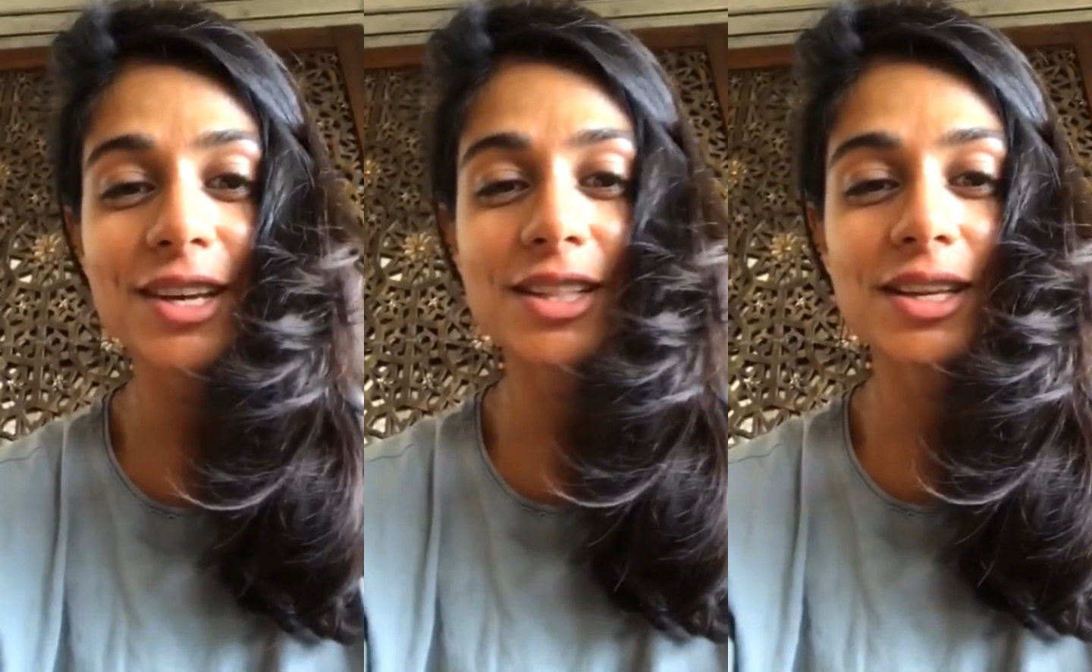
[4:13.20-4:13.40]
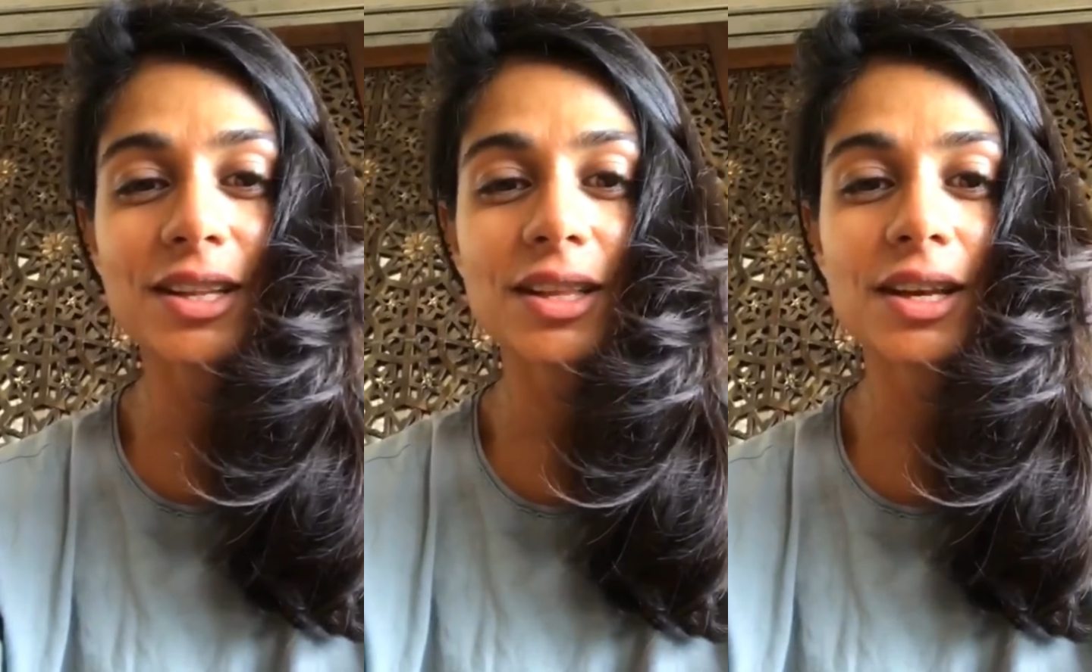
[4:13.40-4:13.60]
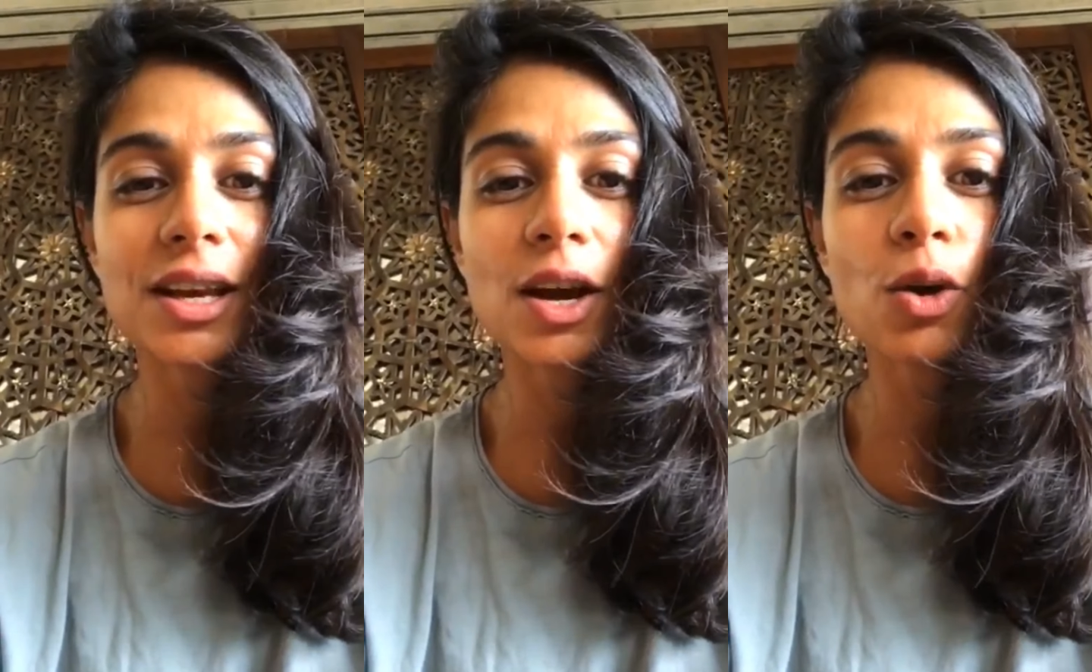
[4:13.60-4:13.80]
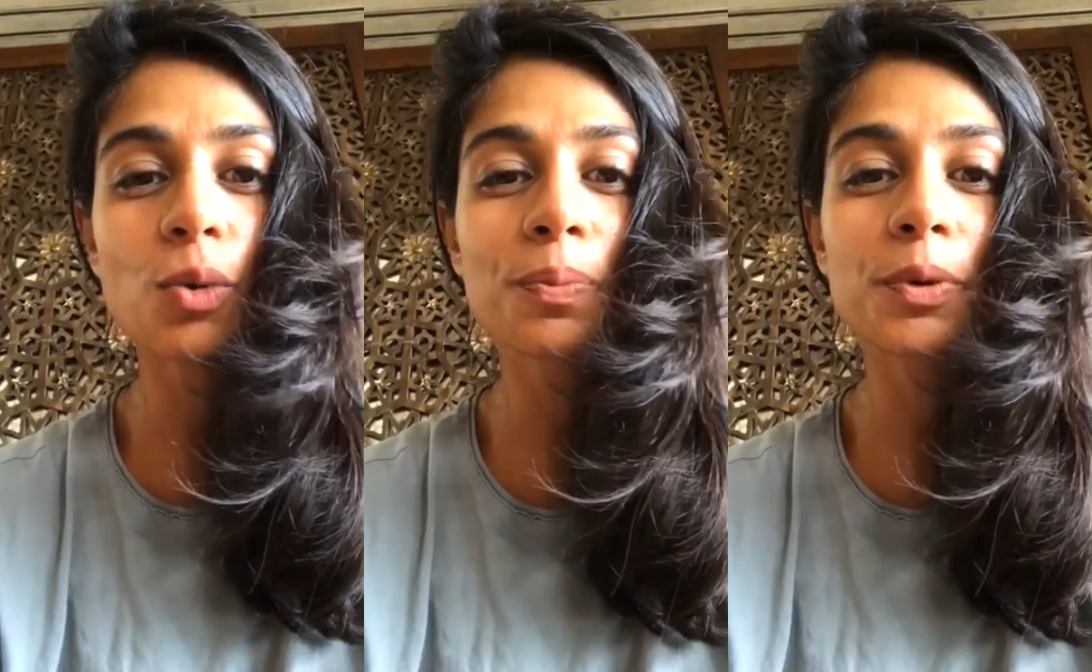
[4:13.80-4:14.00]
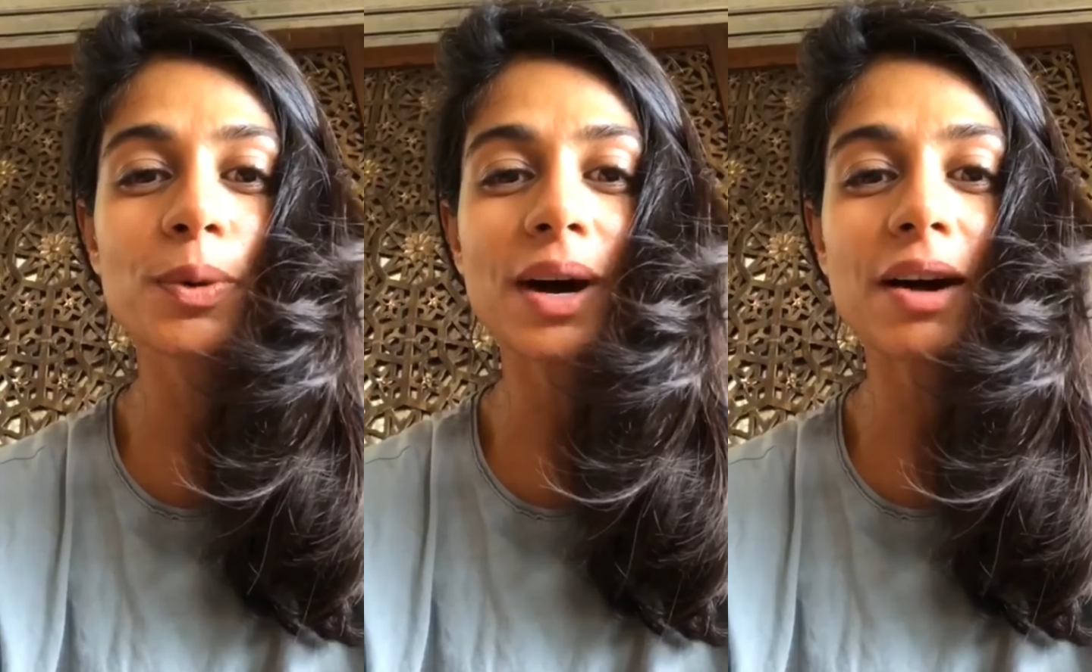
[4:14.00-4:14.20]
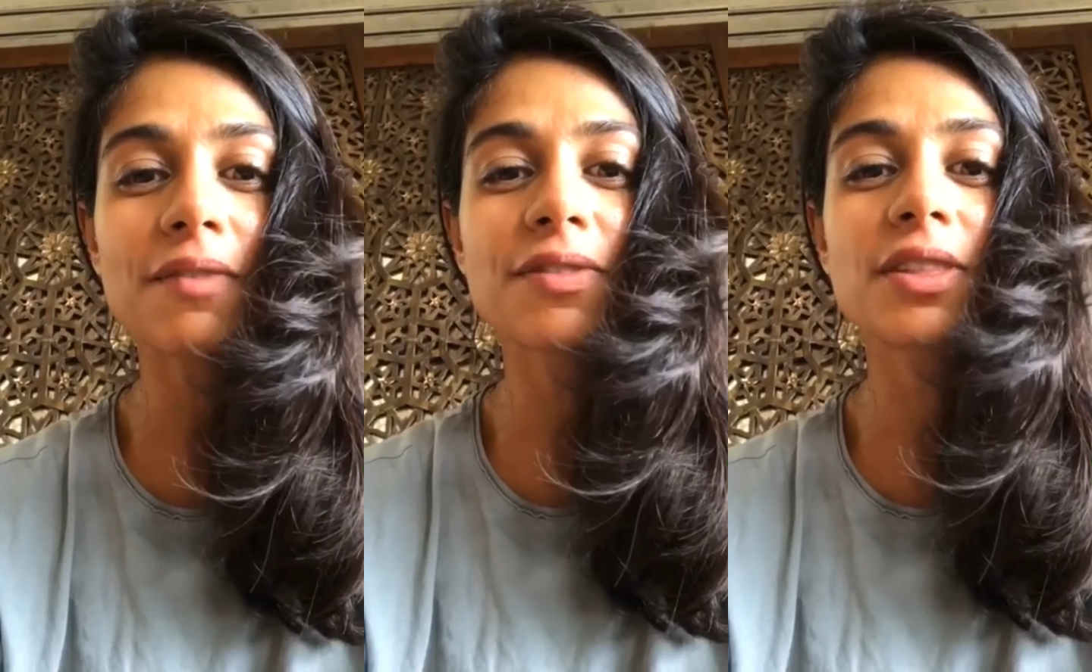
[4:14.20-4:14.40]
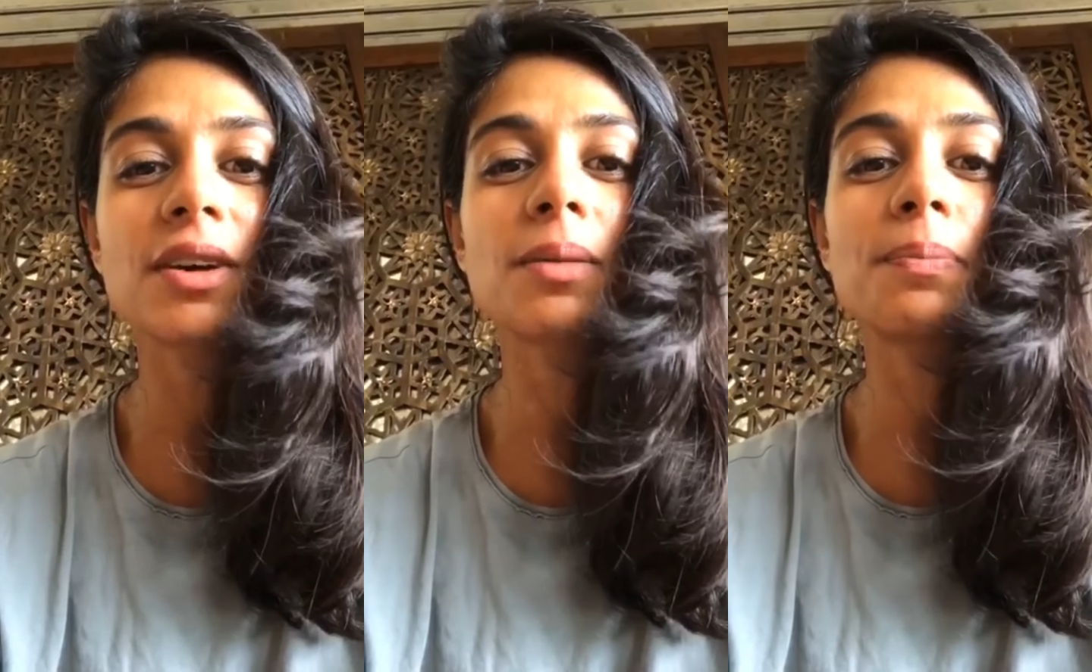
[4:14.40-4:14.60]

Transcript: Didi. I hope you have the